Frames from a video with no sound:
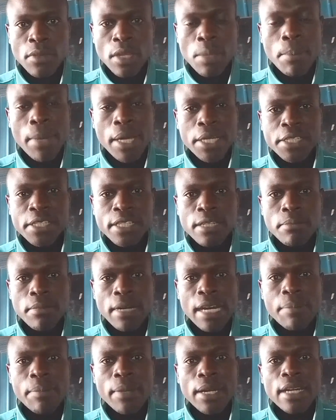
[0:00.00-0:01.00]

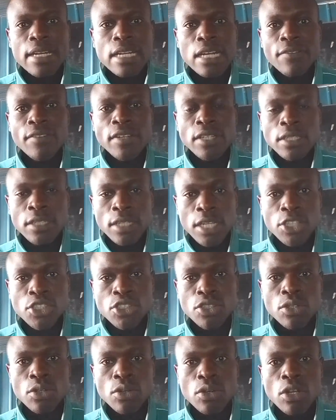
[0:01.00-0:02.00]
Maximum
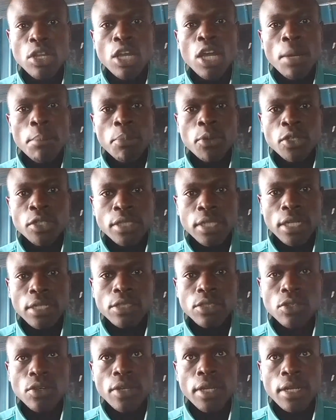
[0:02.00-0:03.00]
gravitational
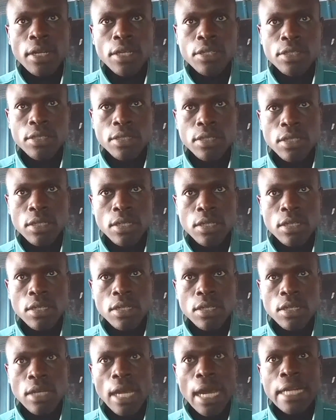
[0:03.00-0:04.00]
potential energy
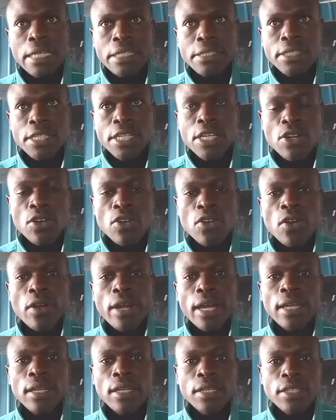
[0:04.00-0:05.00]
and zero
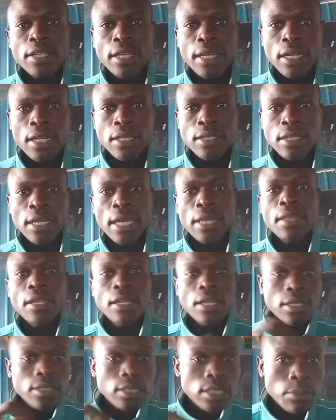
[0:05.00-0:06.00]
kinetic energy.
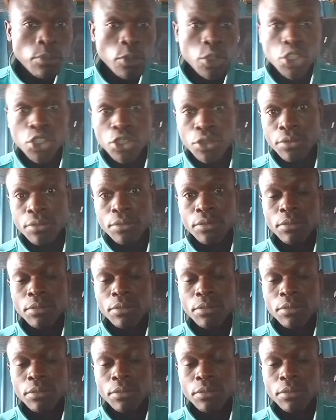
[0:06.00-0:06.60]
Kinetic is a motion.